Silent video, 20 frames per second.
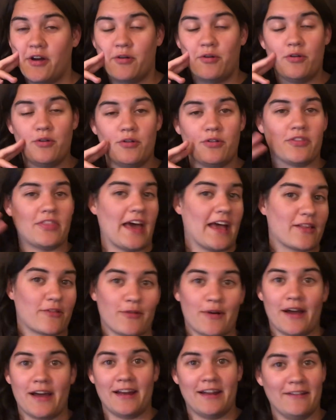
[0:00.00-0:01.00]
whew, that's
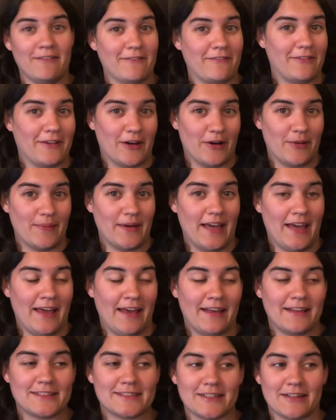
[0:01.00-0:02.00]
why i didn't film
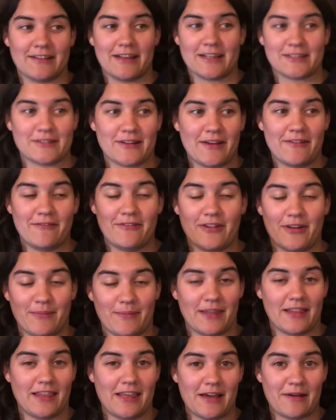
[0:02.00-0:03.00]
it so that's why i'm
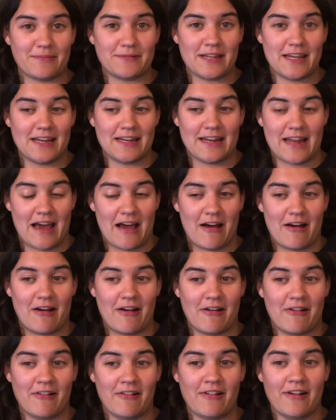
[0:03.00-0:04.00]
filming the update
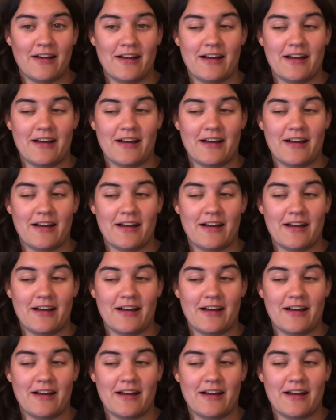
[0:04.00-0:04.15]
now